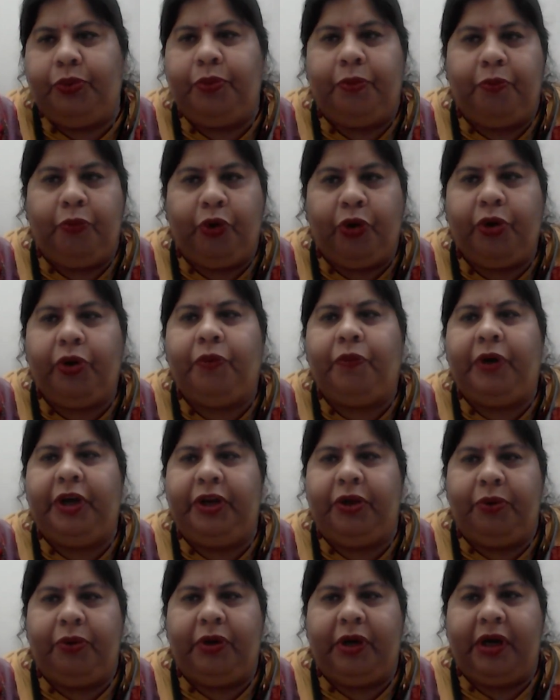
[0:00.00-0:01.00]
Moreover,
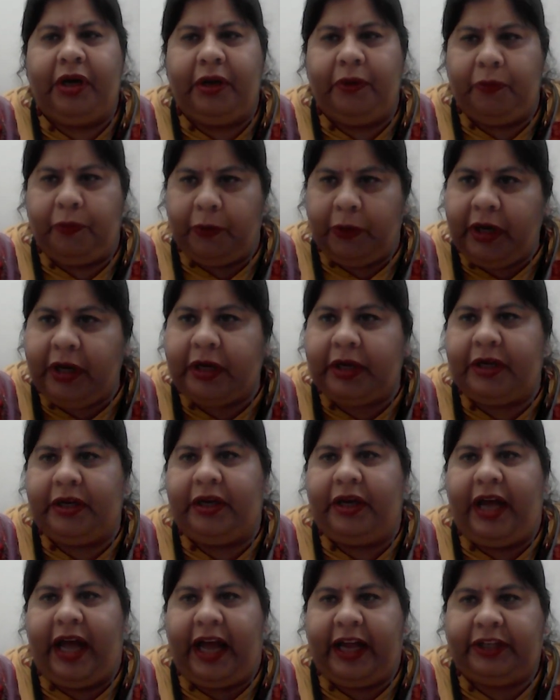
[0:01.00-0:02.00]
her work
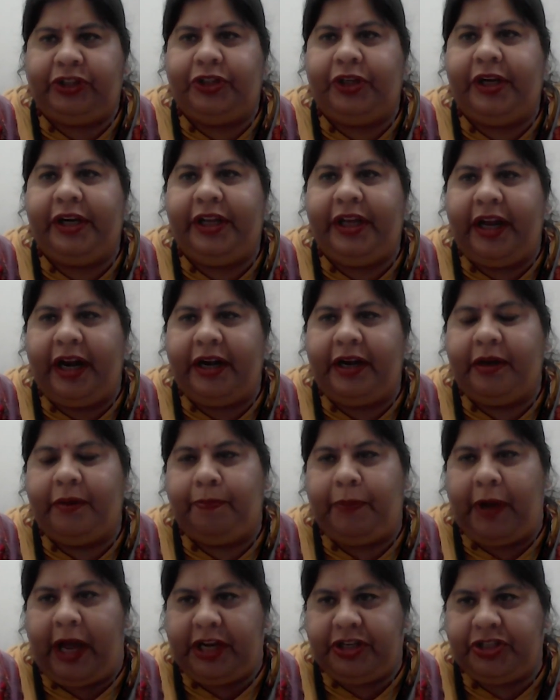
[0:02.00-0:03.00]
actually and her
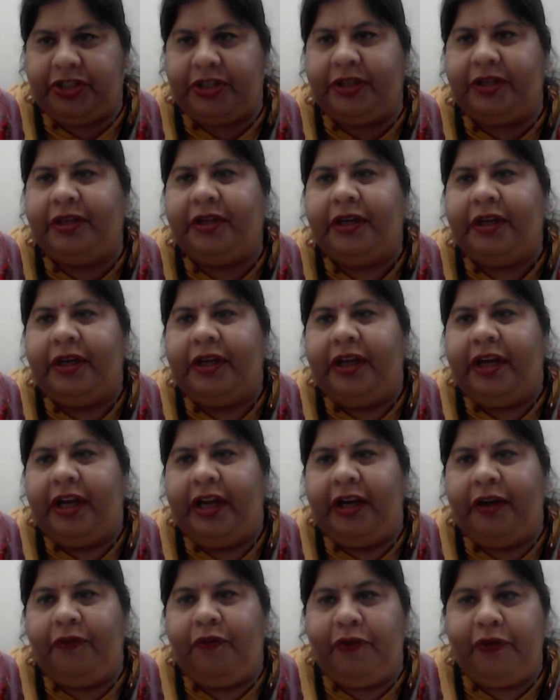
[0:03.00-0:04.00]
passion
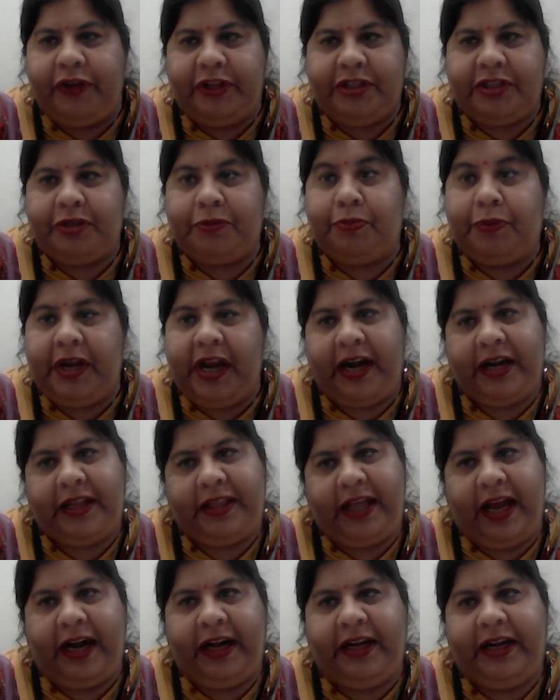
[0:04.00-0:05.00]
influenced me at
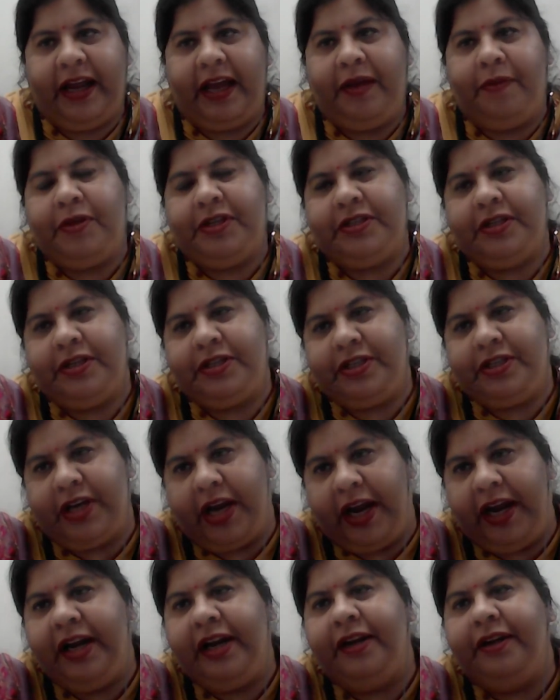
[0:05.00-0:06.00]
that time as a
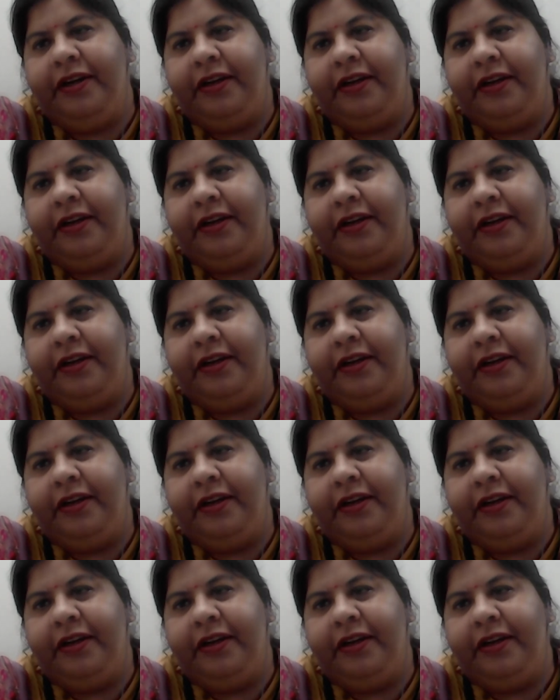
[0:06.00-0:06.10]
child.